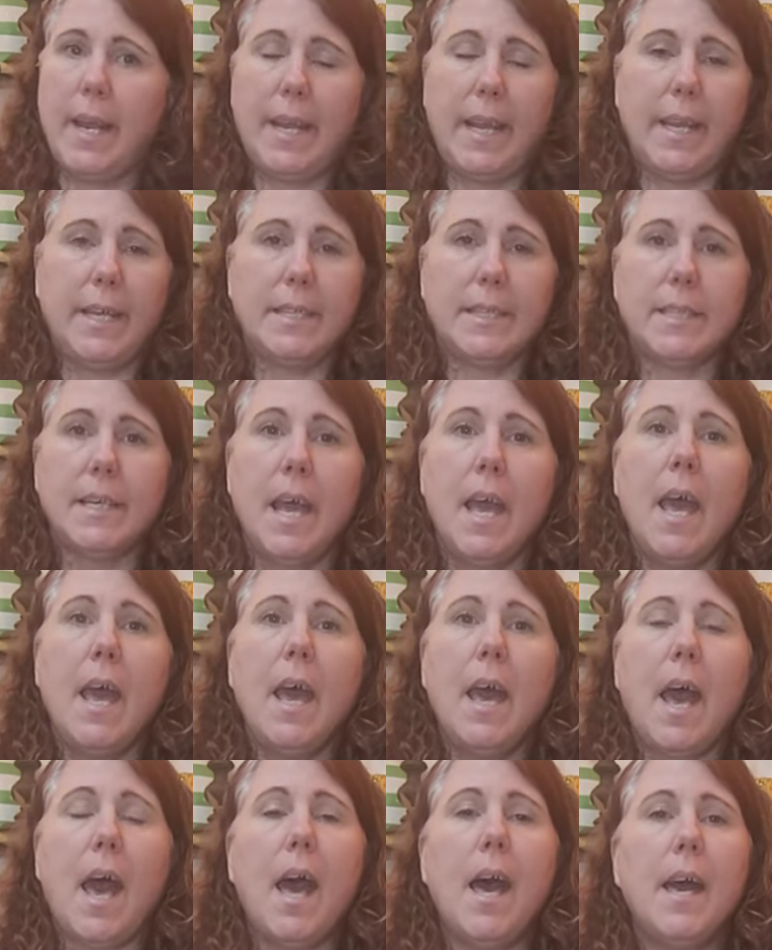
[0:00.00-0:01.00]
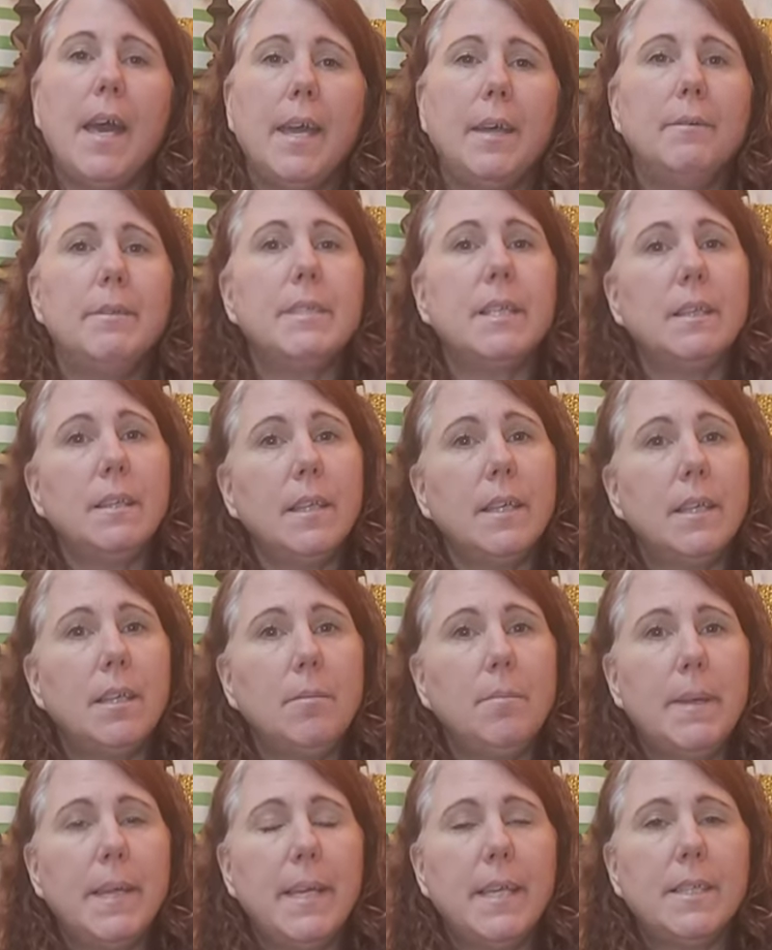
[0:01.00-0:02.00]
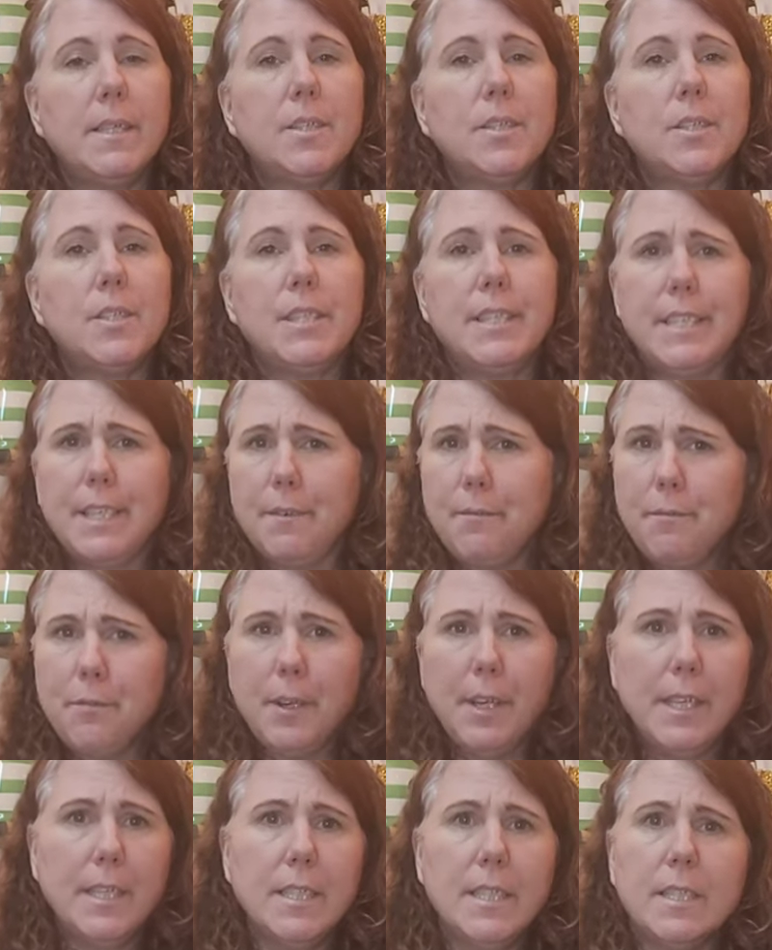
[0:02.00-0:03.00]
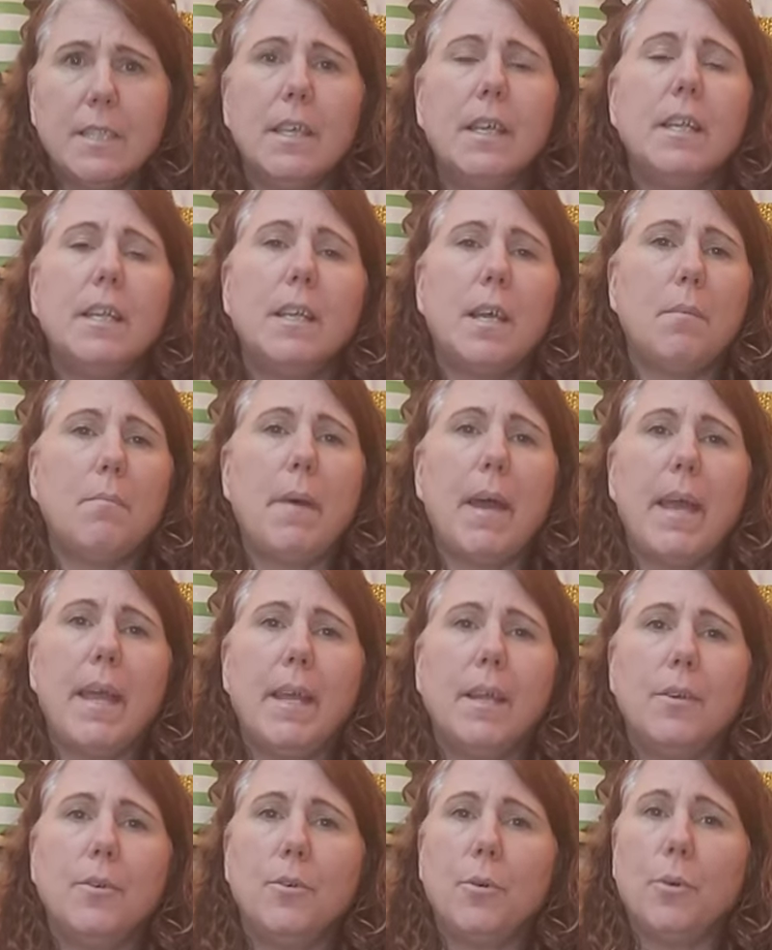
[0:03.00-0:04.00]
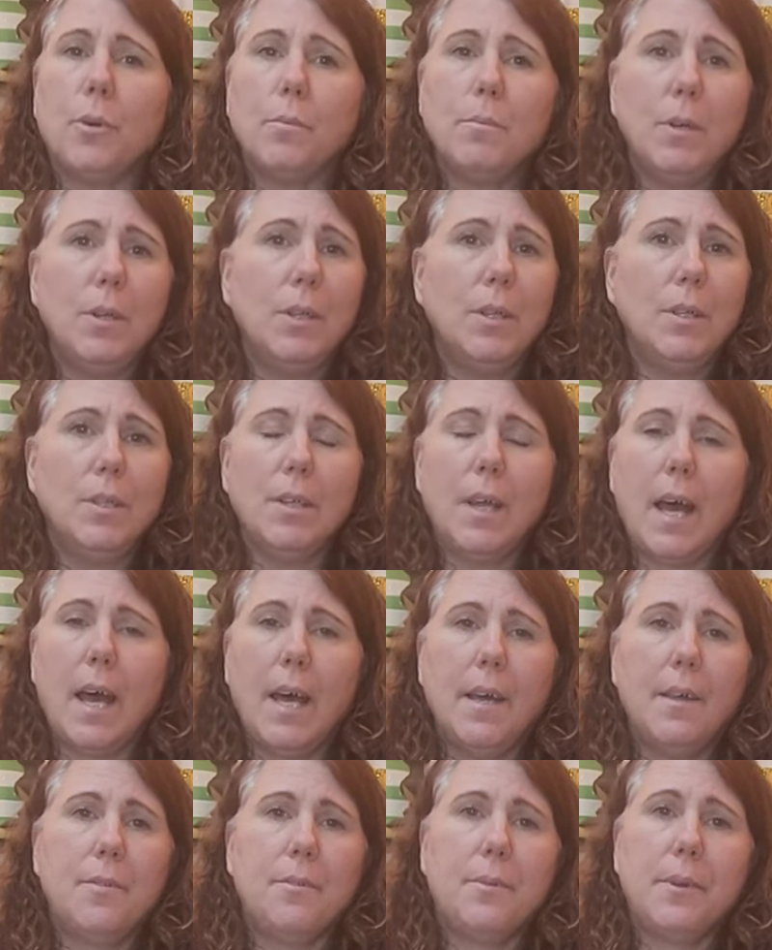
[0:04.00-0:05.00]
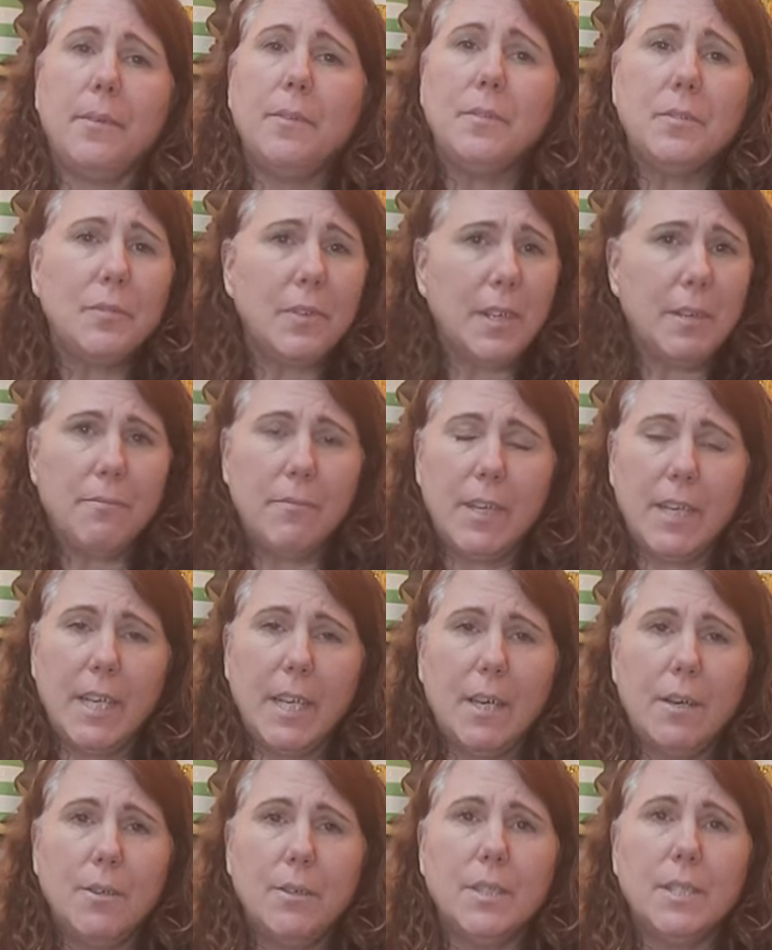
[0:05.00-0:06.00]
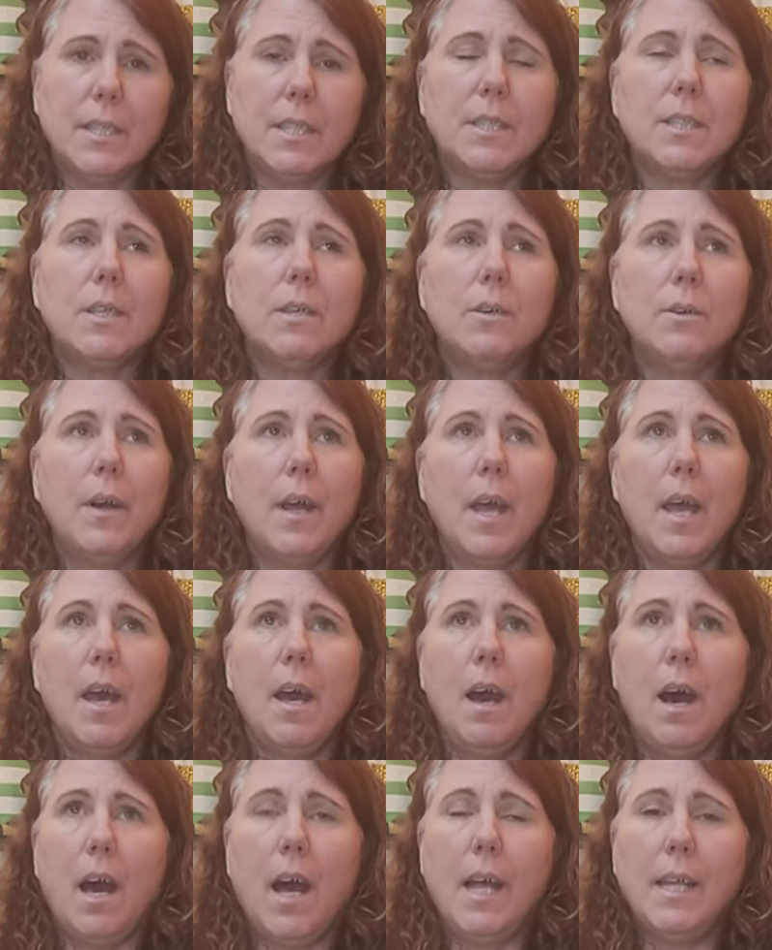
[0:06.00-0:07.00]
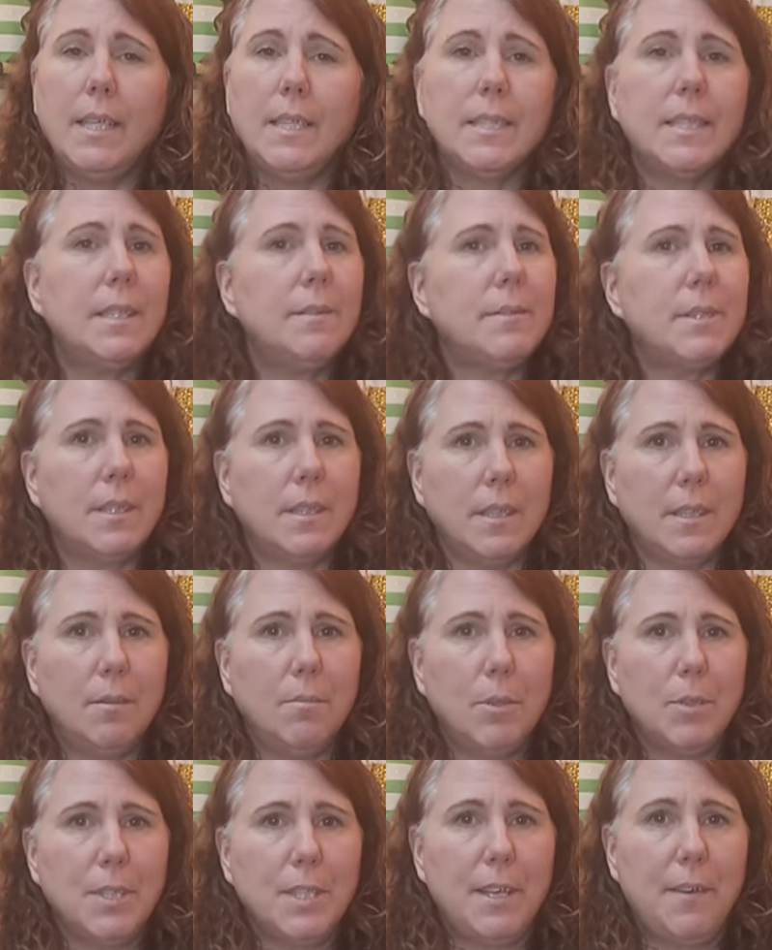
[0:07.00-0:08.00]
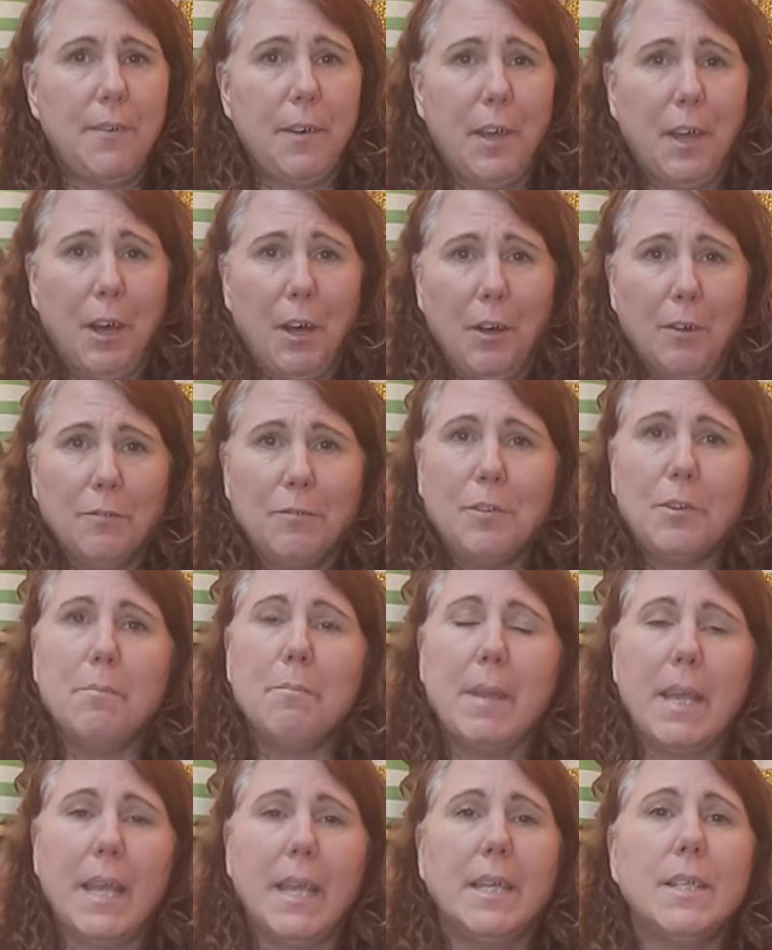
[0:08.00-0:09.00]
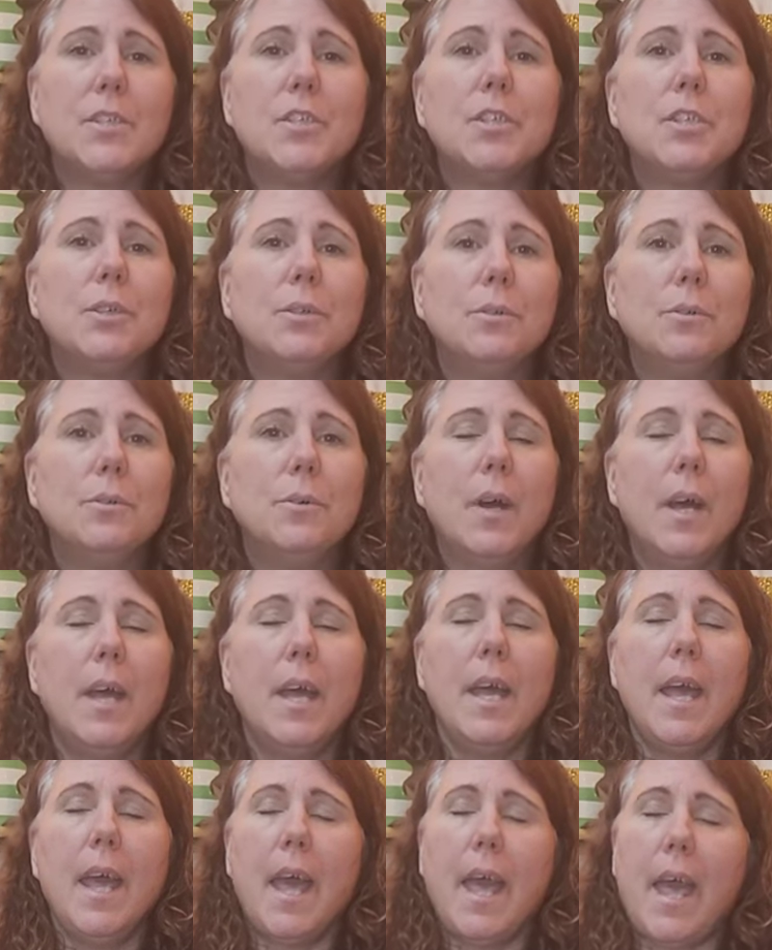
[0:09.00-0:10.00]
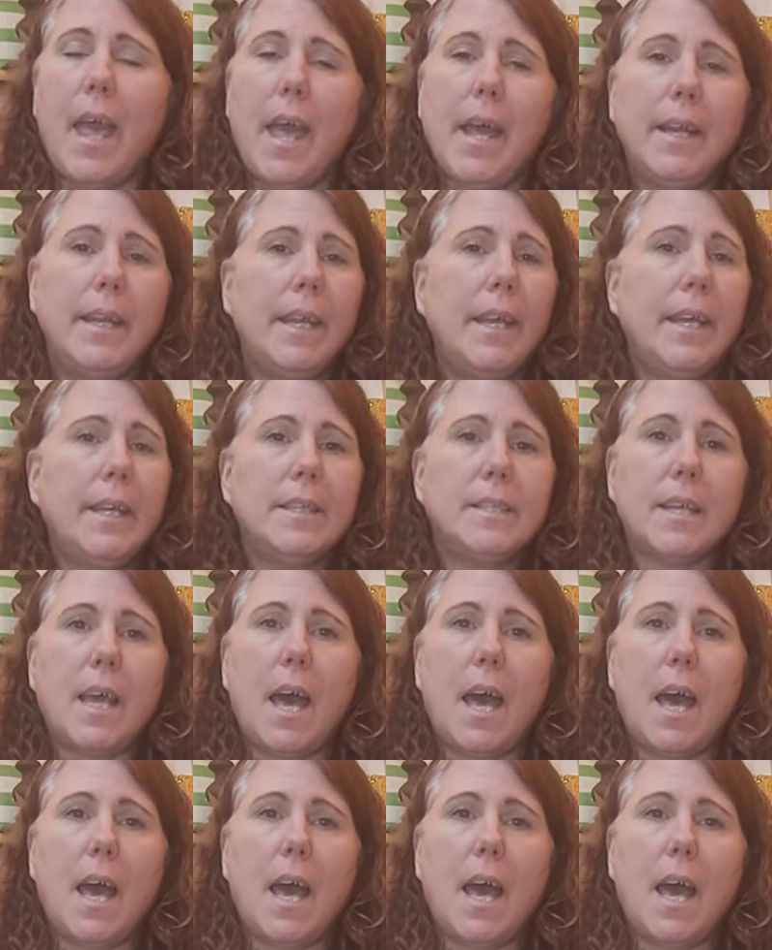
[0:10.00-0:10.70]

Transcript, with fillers: it. Uh, it was a little bit different than my normal uh, thrift flip videos and so honestly it was a little more difficult for me to edit.